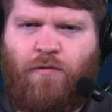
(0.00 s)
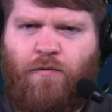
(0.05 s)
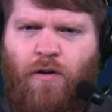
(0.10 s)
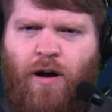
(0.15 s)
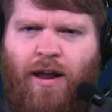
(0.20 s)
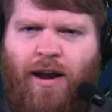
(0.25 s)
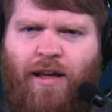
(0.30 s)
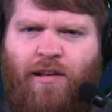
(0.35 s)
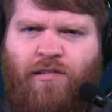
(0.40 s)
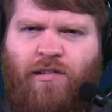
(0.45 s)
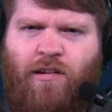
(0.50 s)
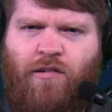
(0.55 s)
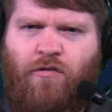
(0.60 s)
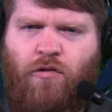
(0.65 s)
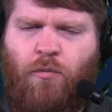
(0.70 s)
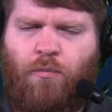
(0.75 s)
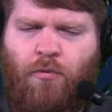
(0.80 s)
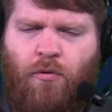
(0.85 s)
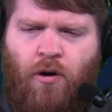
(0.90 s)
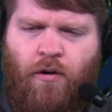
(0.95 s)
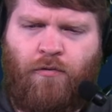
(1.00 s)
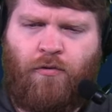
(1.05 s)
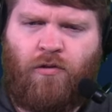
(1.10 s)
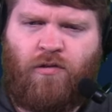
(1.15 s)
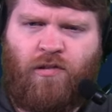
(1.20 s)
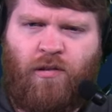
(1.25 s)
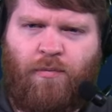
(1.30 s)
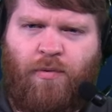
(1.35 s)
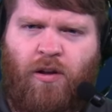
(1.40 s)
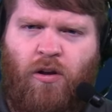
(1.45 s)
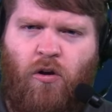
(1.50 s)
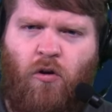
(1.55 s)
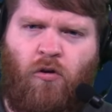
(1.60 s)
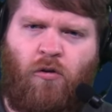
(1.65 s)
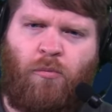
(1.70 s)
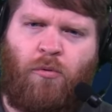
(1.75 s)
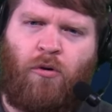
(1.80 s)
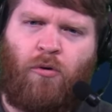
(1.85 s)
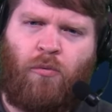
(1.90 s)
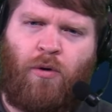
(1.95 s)
Friday's injury report. If there's something
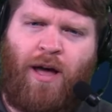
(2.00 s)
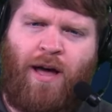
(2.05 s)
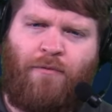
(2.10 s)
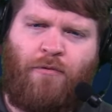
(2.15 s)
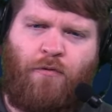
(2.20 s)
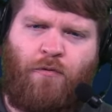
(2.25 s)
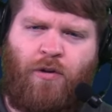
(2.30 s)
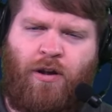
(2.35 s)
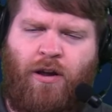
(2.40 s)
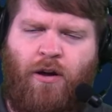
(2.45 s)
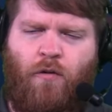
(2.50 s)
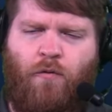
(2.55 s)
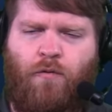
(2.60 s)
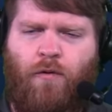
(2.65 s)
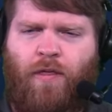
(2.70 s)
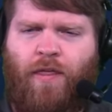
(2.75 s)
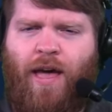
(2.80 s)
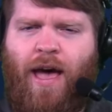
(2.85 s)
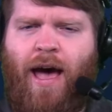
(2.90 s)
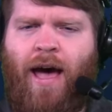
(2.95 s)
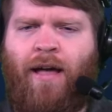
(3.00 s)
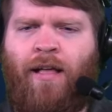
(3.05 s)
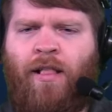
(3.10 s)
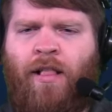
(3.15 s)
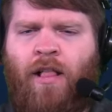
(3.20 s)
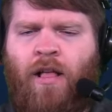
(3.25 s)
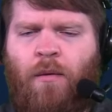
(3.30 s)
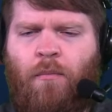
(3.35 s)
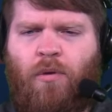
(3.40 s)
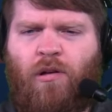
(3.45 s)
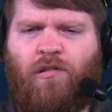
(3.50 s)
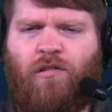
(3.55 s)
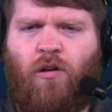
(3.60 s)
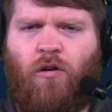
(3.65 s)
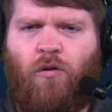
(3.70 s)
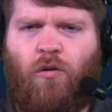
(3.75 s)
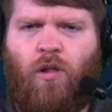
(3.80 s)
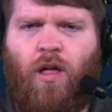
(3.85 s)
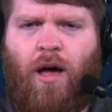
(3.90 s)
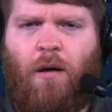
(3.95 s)
notable, we'll have a video for that, plus a
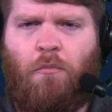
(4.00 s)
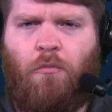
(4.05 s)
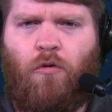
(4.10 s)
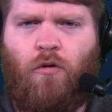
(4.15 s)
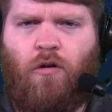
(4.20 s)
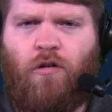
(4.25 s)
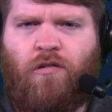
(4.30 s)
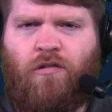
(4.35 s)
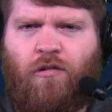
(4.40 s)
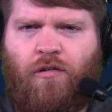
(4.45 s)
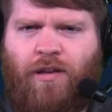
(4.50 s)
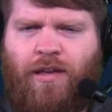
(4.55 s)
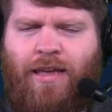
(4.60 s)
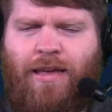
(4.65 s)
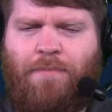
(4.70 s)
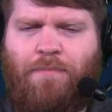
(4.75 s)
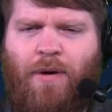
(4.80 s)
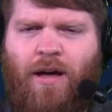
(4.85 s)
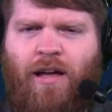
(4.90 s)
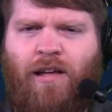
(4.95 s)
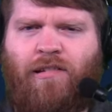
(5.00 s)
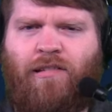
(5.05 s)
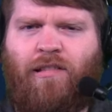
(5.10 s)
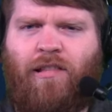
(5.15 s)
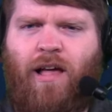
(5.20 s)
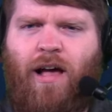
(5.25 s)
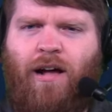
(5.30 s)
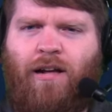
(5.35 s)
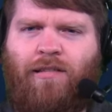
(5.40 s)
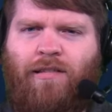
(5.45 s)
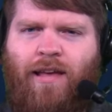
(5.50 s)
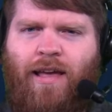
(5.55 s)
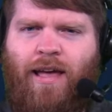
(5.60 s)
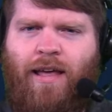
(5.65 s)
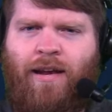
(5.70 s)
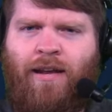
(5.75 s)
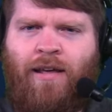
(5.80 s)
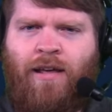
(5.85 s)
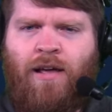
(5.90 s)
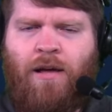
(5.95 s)
whole lot more. So keep us locked
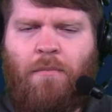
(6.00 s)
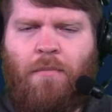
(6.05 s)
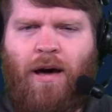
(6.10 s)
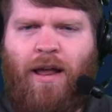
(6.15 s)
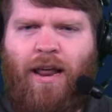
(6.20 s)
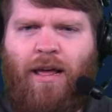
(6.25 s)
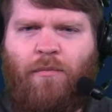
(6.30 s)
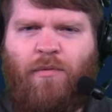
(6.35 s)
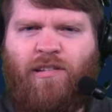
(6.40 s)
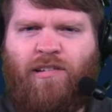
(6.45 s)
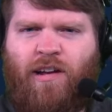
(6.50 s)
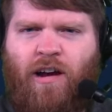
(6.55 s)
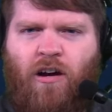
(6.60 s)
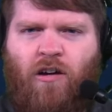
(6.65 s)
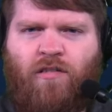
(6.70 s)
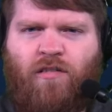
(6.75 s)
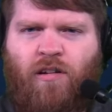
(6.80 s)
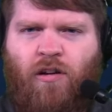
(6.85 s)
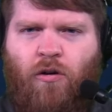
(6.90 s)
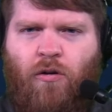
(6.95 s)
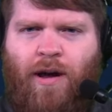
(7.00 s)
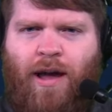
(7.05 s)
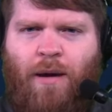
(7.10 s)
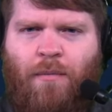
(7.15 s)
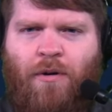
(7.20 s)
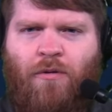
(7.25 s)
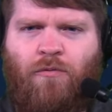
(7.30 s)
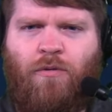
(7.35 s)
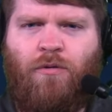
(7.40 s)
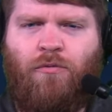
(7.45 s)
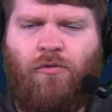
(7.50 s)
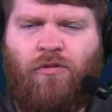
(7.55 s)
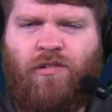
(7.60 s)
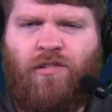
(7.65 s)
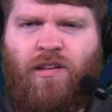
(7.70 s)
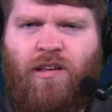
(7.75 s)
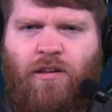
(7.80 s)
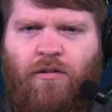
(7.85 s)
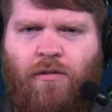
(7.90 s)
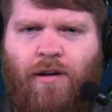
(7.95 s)
in. My name is Harrison Graham. We will
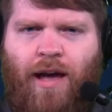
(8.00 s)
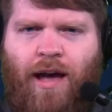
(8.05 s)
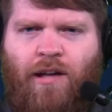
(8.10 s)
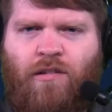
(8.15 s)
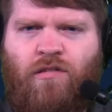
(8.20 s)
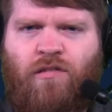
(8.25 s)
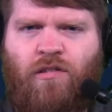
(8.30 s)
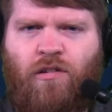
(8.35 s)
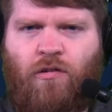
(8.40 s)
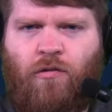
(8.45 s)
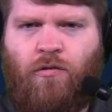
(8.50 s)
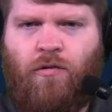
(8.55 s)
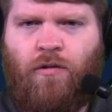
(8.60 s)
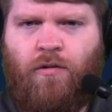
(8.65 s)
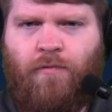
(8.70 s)
see you guys soon.